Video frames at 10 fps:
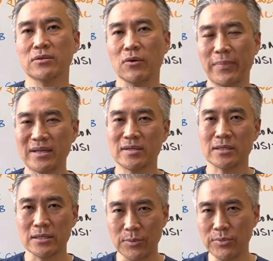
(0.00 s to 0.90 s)
or
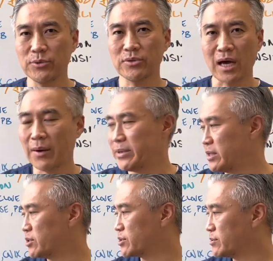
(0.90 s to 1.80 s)
basically immune
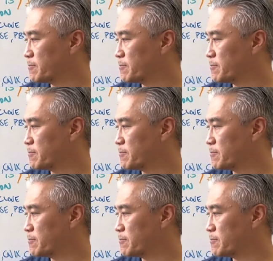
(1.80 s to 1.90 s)
dominance,